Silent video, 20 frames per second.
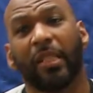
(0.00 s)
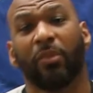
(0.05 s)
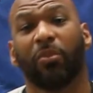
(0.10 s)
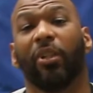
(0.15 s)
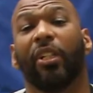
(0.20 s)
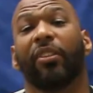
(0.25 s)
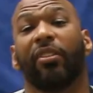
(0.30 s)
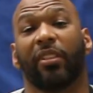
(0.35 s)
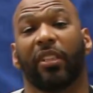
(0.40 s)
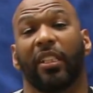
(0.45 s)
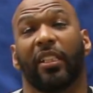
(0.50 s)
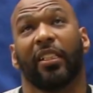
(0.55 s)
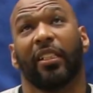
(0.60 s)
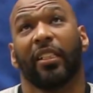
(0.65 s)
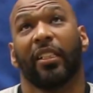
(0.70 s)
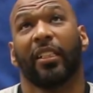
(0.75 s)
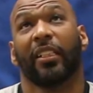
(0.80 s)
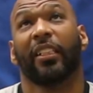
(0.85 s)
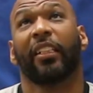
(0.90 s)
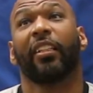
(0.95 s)
which
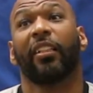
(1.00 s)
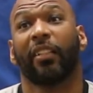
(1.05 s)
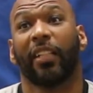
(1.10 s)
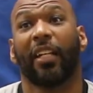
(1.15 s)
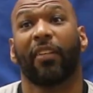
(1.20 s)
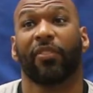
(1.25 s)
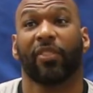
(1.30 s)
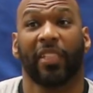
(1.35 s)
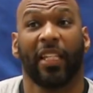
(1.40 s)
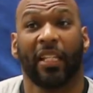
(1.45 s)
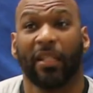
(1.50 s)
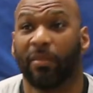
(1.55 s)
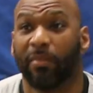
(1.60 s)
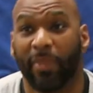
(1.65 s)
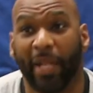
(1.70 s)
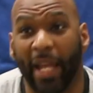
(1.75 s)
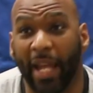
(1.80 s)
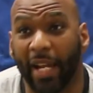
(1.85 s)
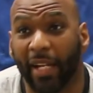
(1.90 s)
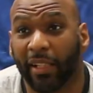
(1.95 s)
could have set him
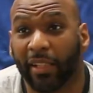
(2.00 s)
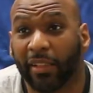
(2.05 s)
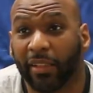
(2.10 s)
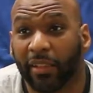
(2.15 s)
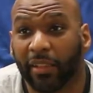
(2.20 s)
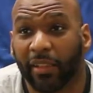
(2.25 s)
back